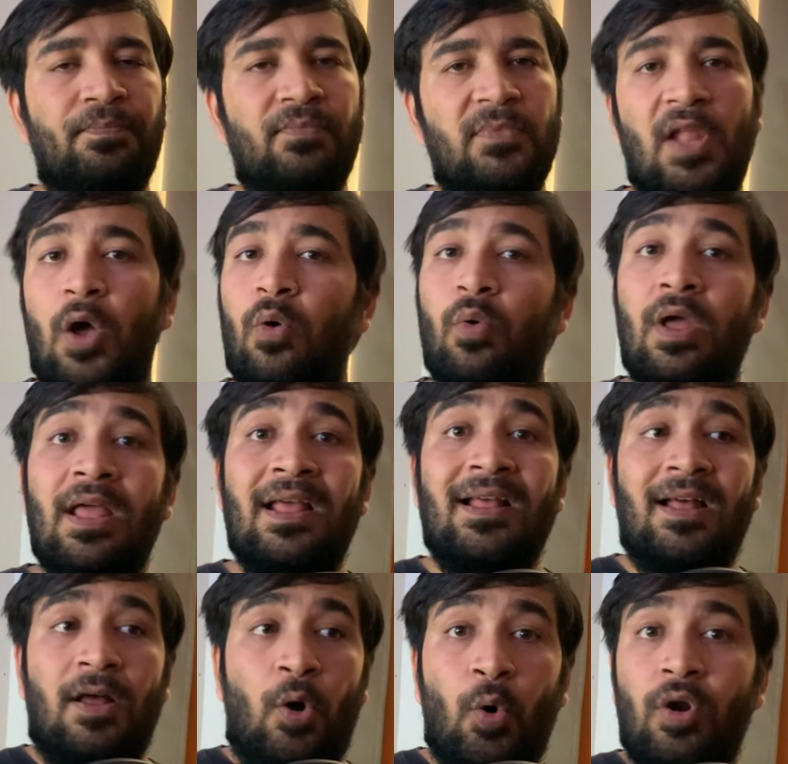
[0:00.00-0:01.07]
Now,
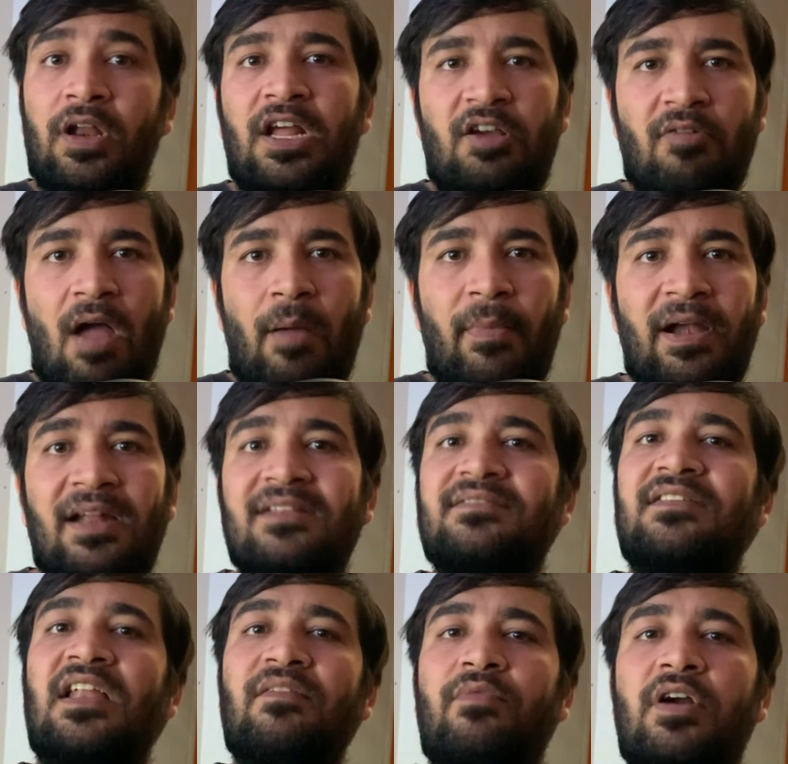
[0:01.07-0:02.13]
whole requirement is
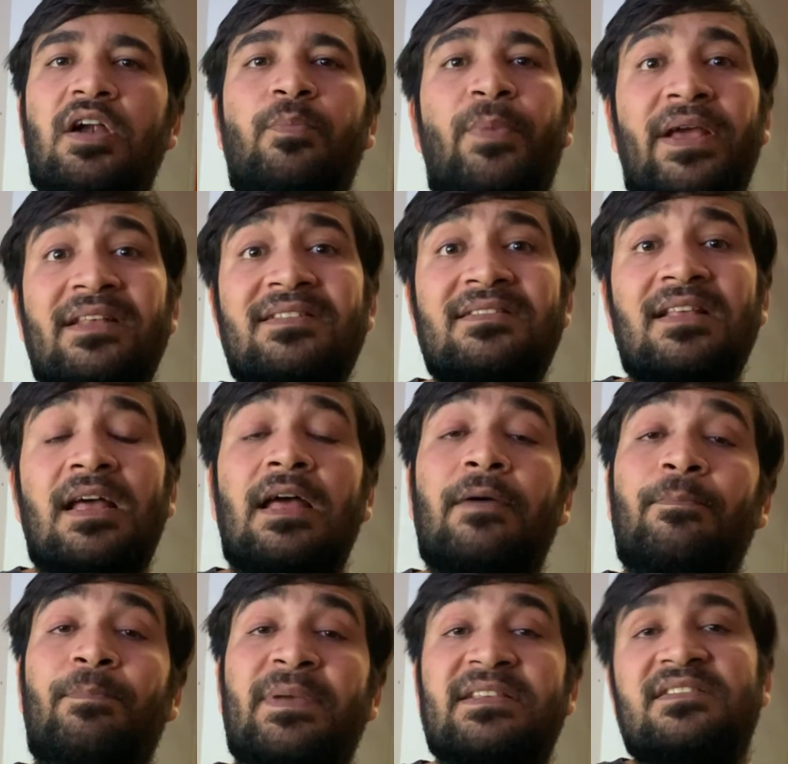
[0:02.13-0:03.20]
delivered with
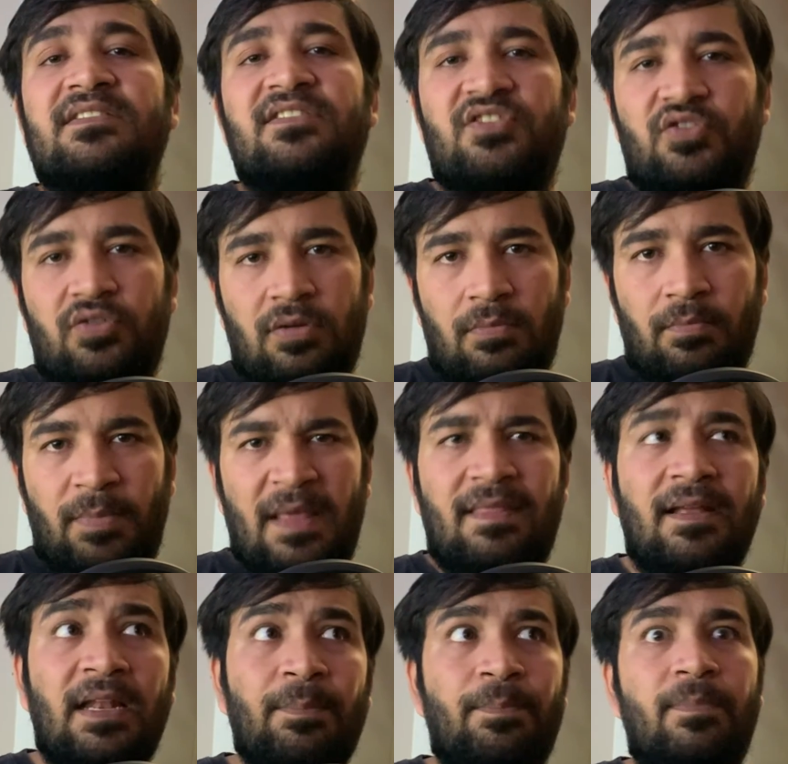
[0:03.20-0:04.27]
business
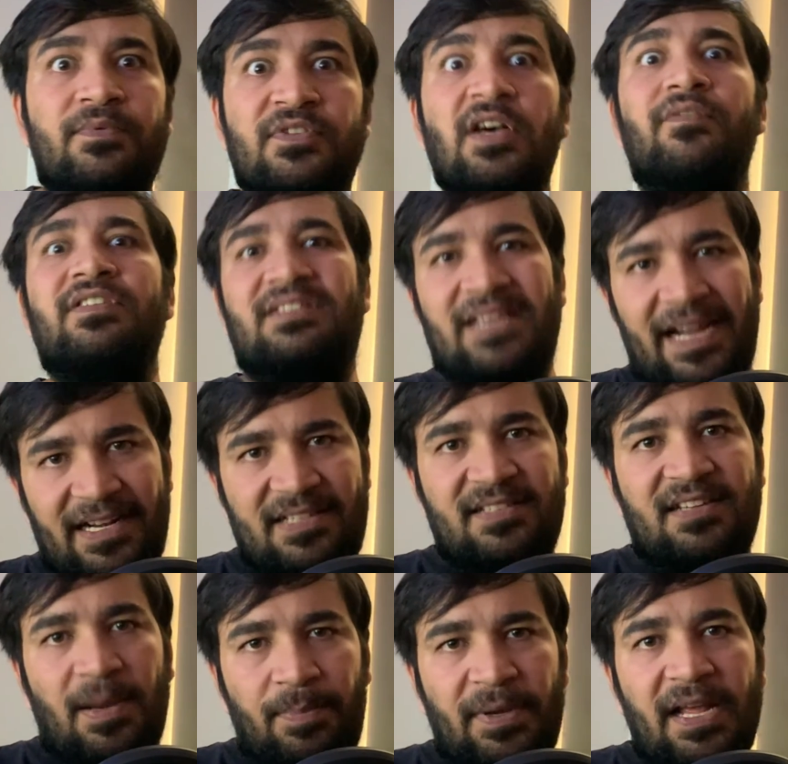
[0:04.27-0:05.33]
basically server-side
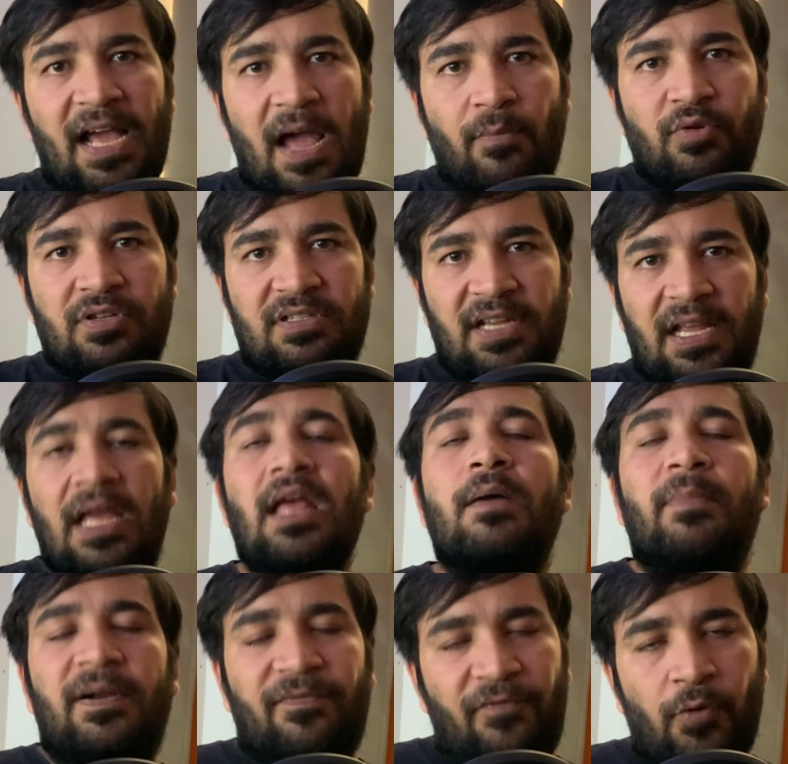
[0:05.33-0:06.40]
scripting i would say
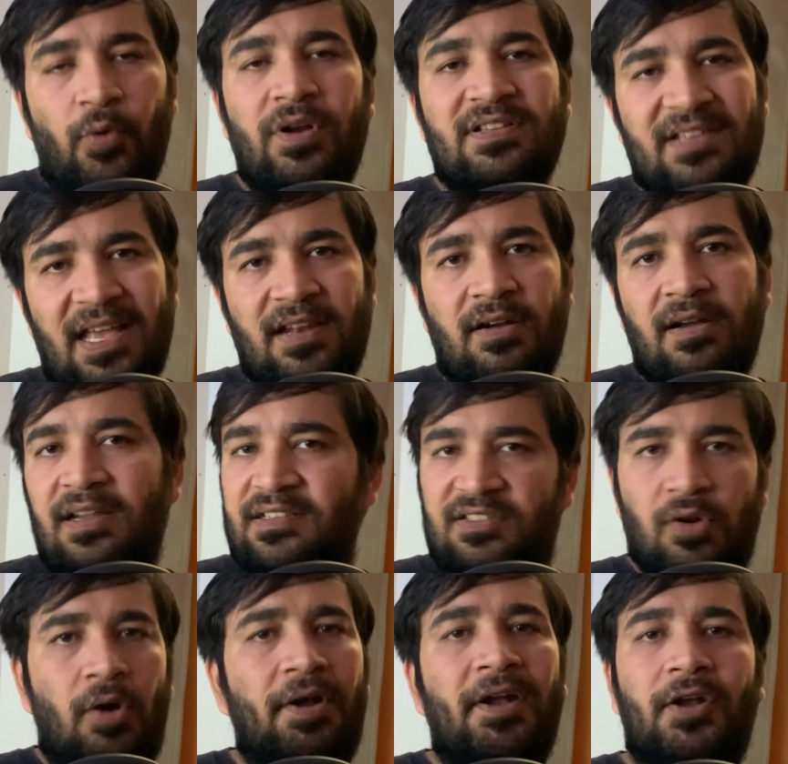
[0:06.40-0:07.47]
but flow designer is
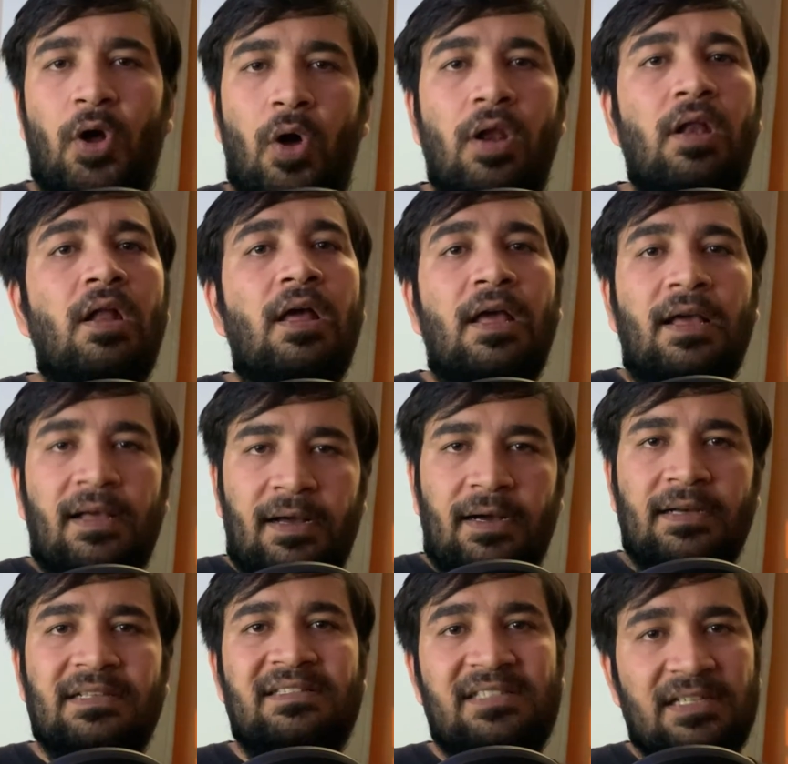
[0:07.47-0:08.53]
not at all uh,